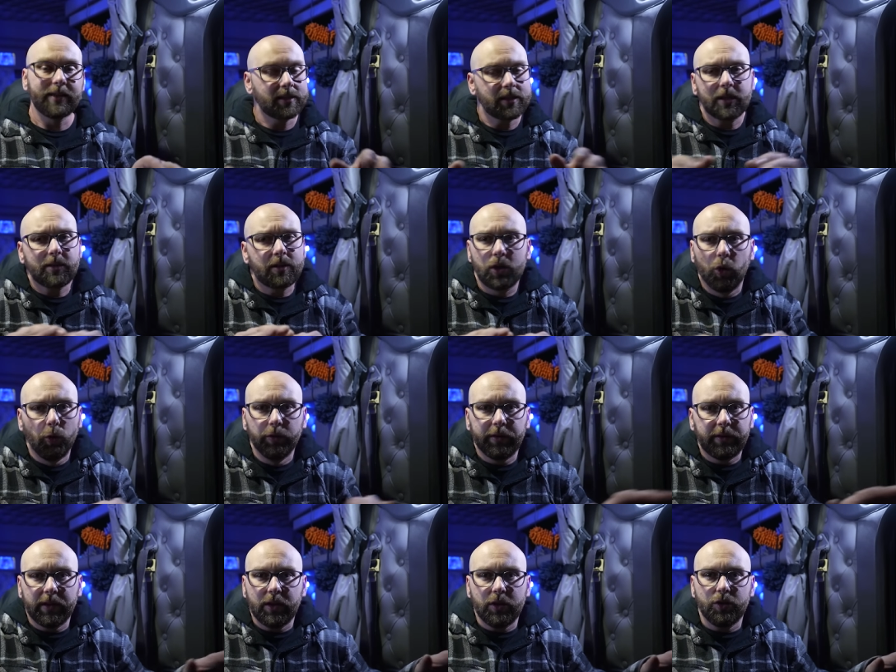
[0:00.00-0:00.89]
That's the
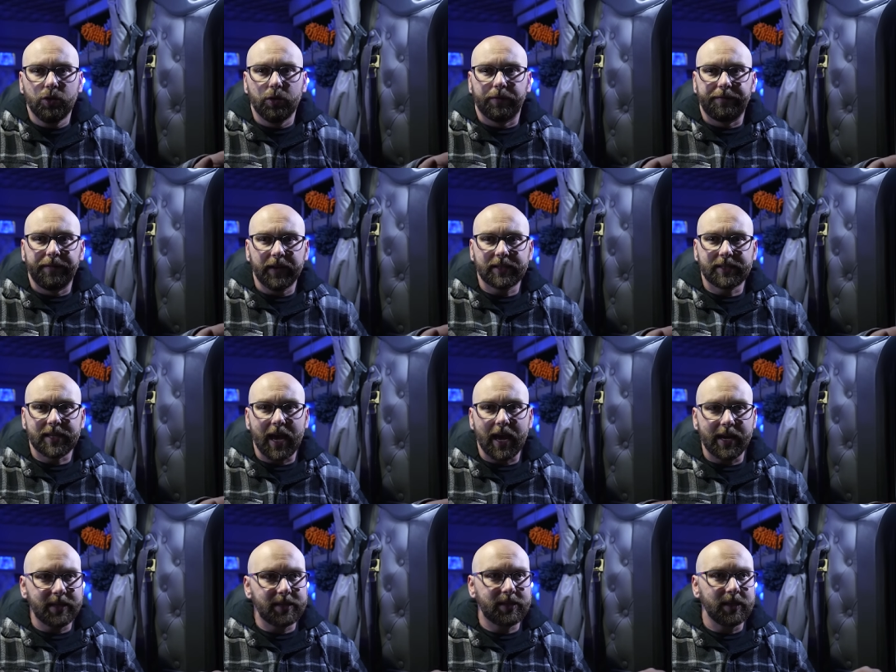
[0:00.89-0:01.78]
only thing you do to fix
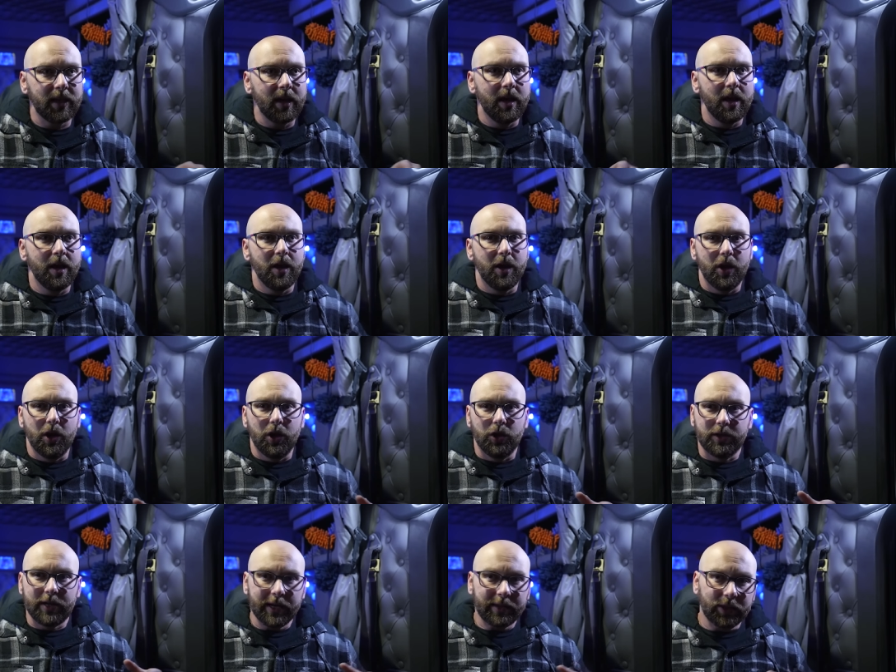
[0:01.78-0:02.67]
that is
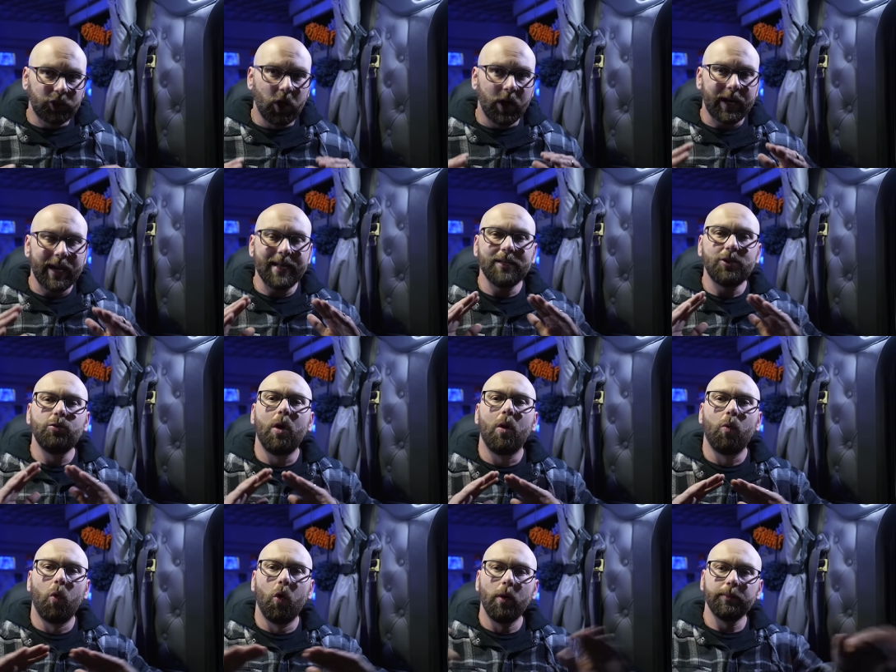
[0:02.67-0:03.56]
you take the truck into
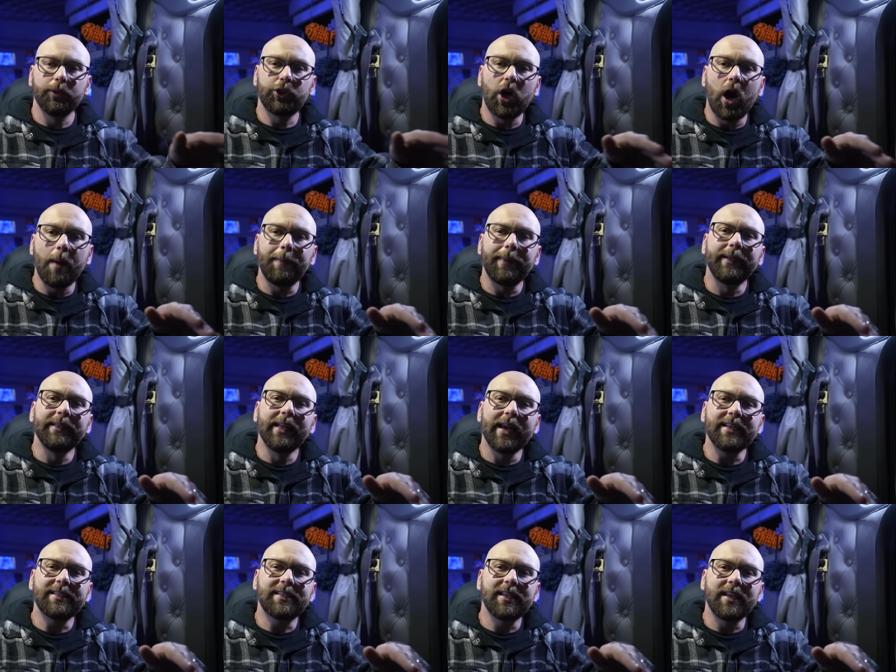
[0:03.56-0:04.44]
a warm shop and
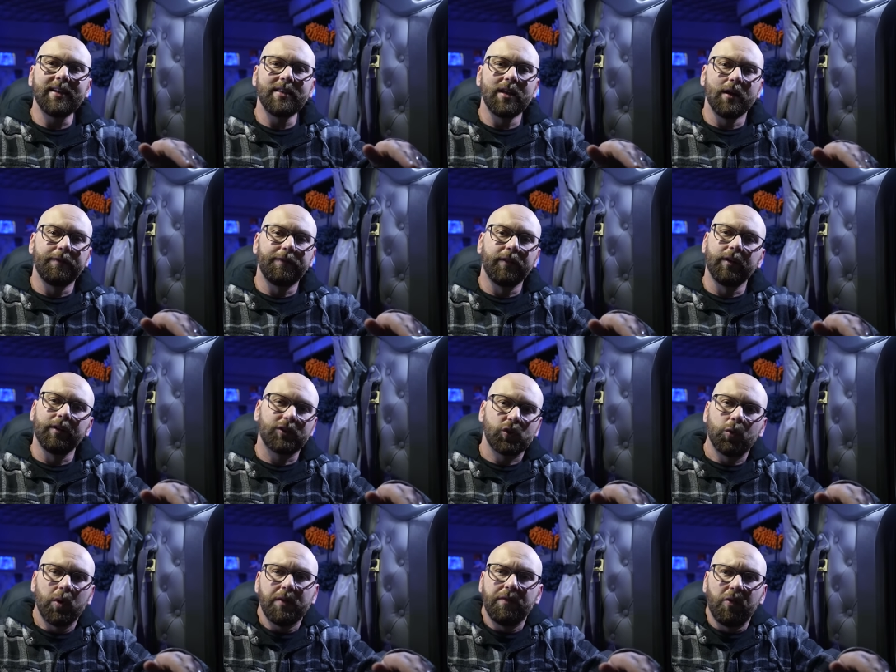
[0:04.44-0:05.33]
let it sit in there for
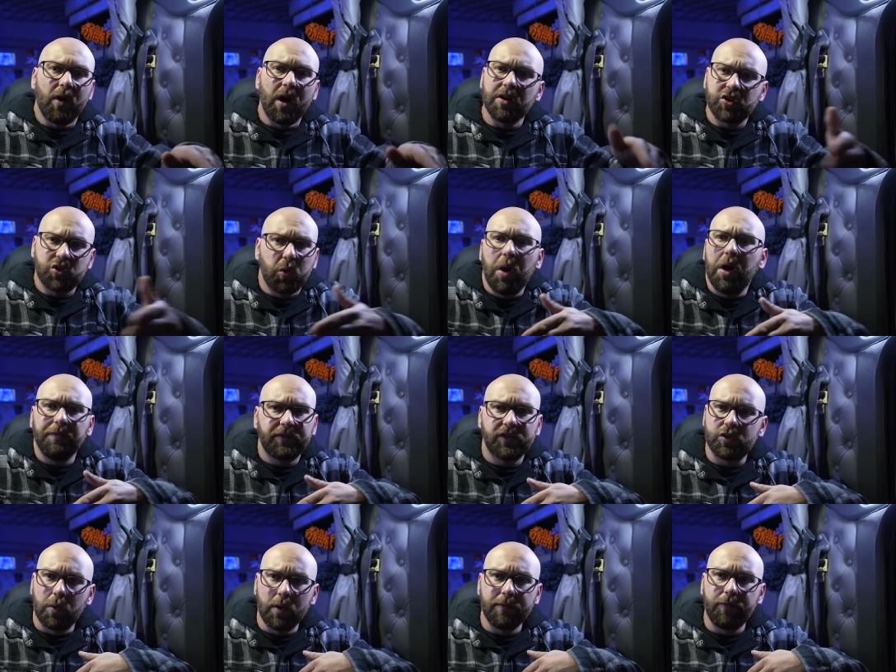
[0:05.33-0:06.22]
twenty-four hours, twelve
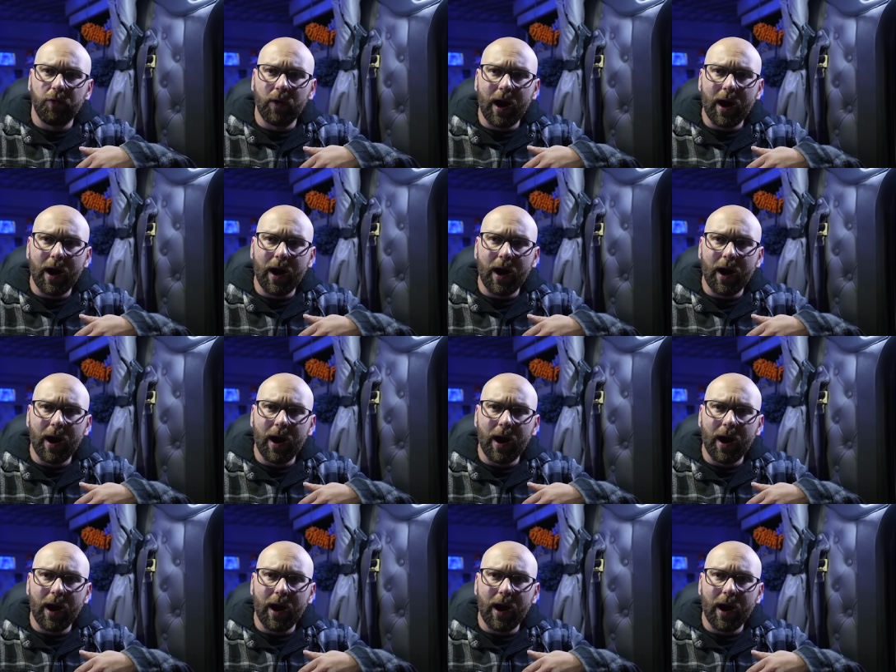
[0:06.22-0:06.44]
to twenty-four